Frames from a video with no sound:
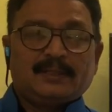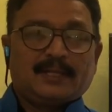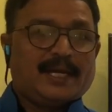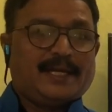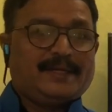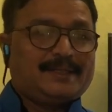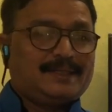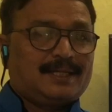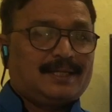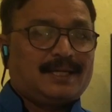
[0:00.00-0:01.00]
and
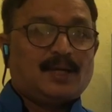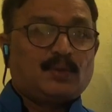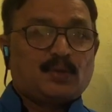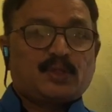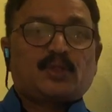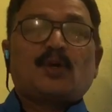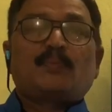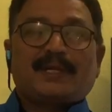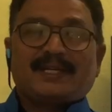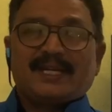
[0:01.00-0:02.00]
how to stop
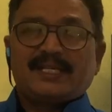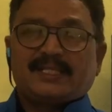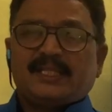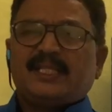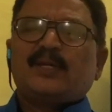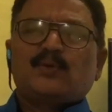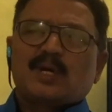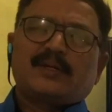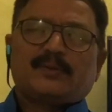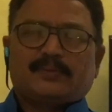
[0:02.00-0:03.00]
pregnancy, they do
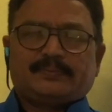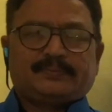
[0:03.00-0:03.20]
not know.